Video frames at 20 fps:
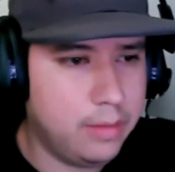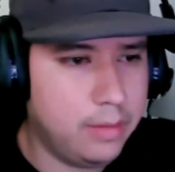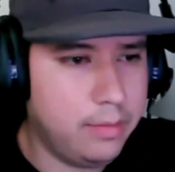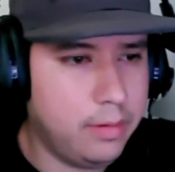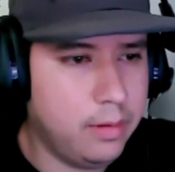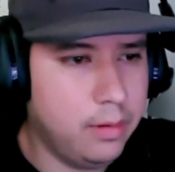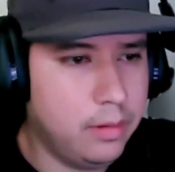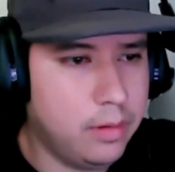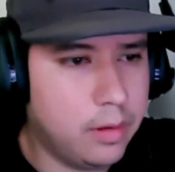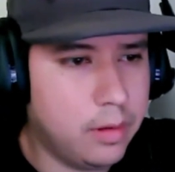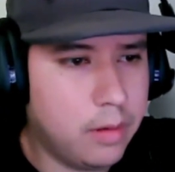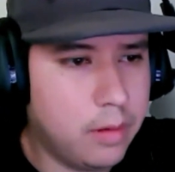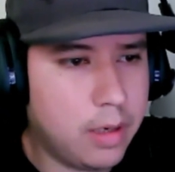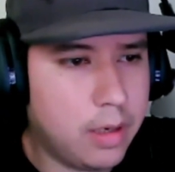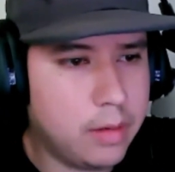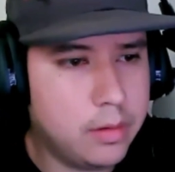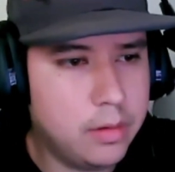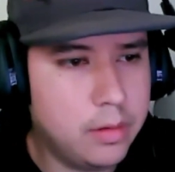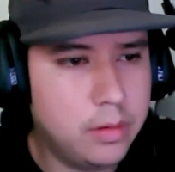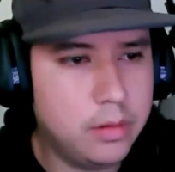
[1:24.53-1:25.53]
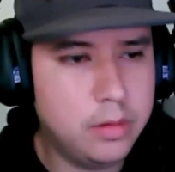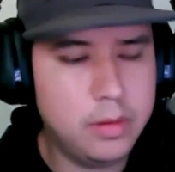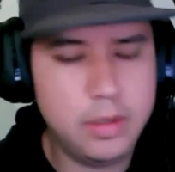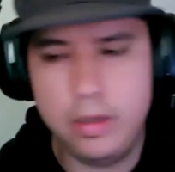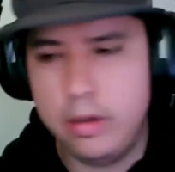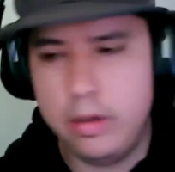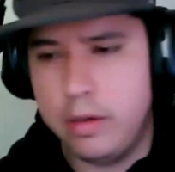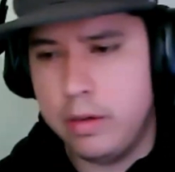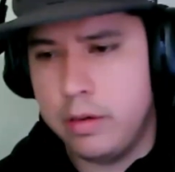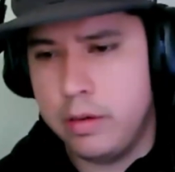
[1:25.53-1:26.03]
if you know how to do
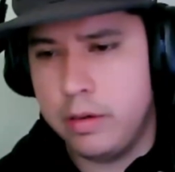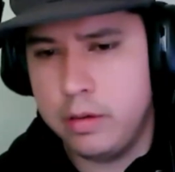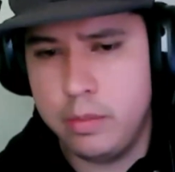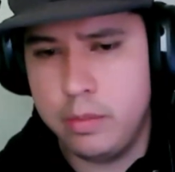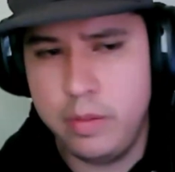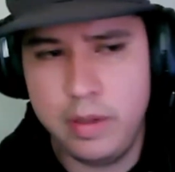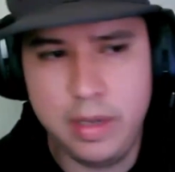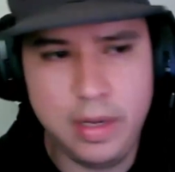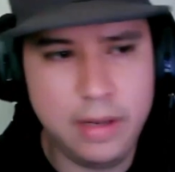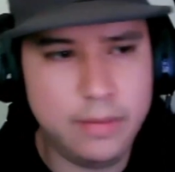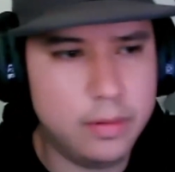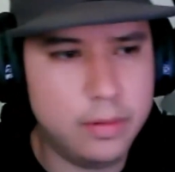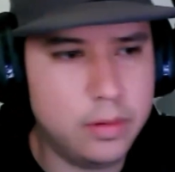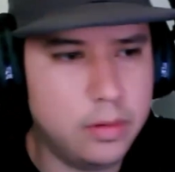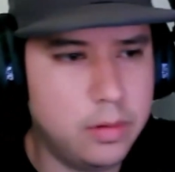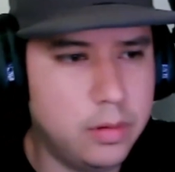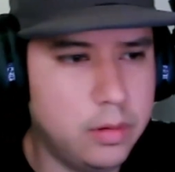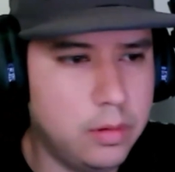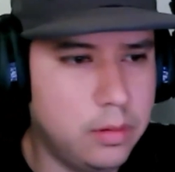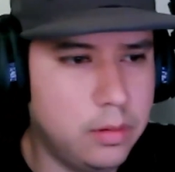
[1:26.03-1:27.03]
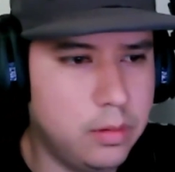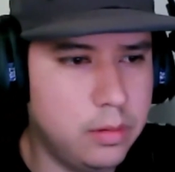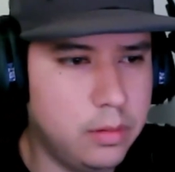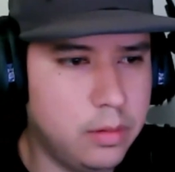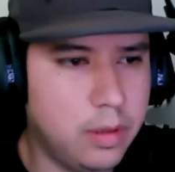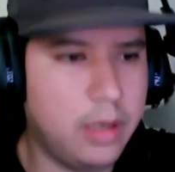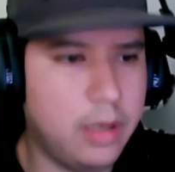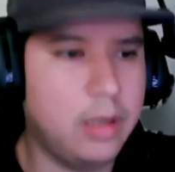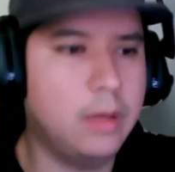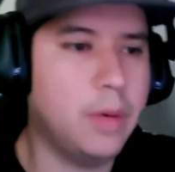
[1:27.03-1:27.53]
it you're going to be able
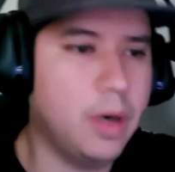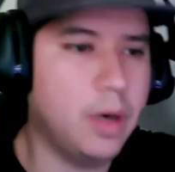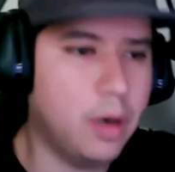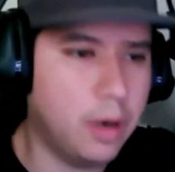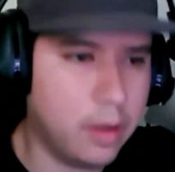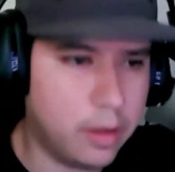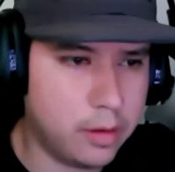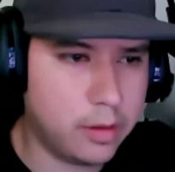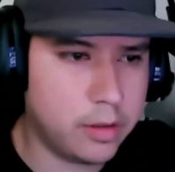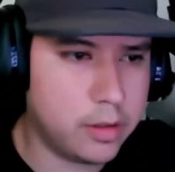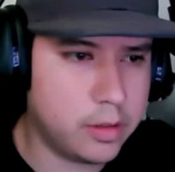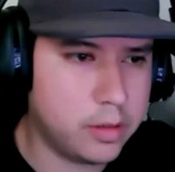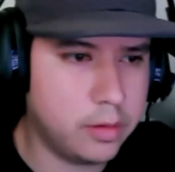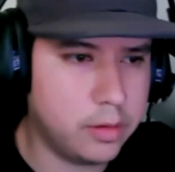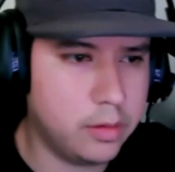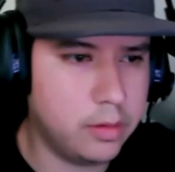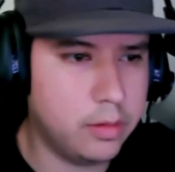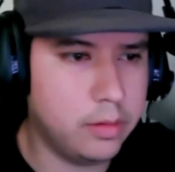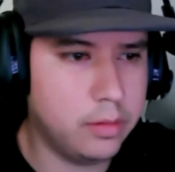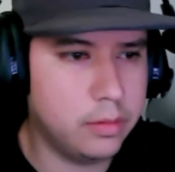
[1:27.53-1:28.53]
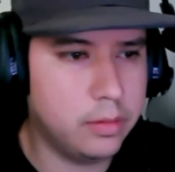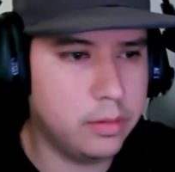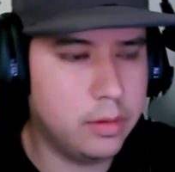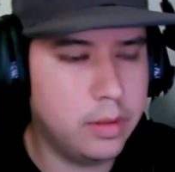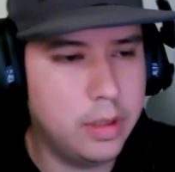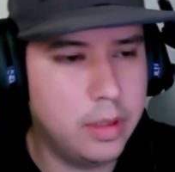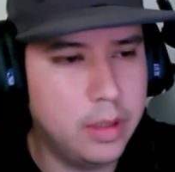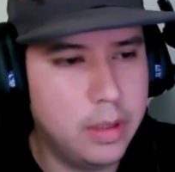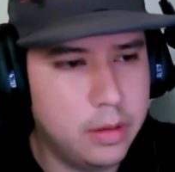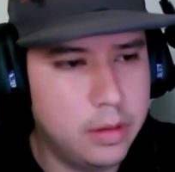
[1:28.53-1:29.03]
to help others to
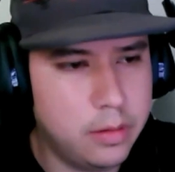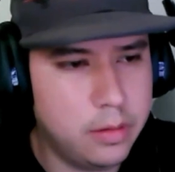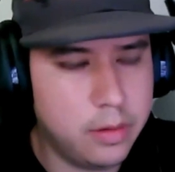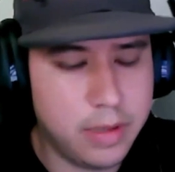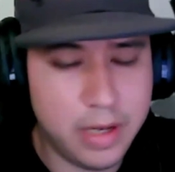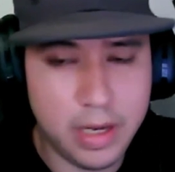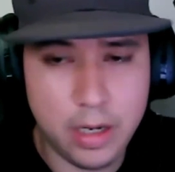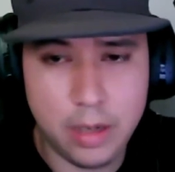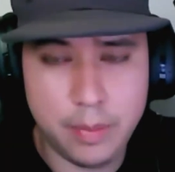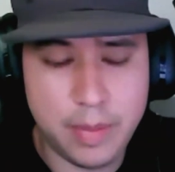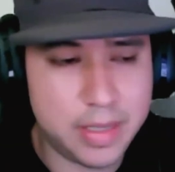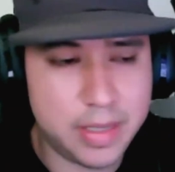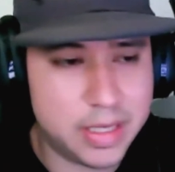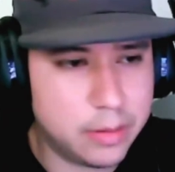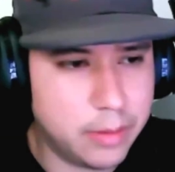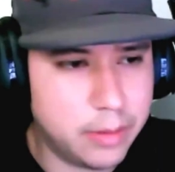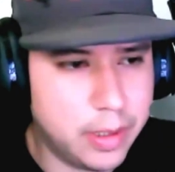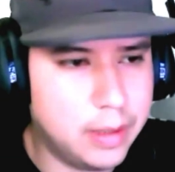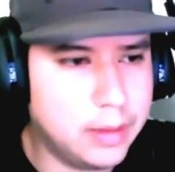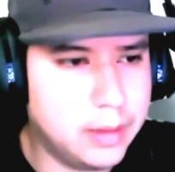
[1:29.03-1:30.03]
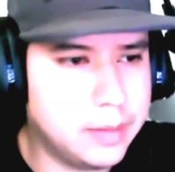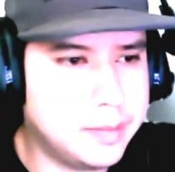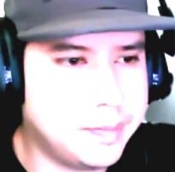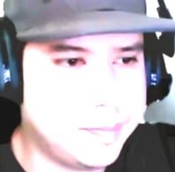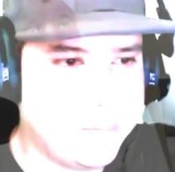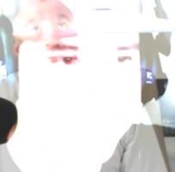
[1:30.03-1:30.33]
to get up as well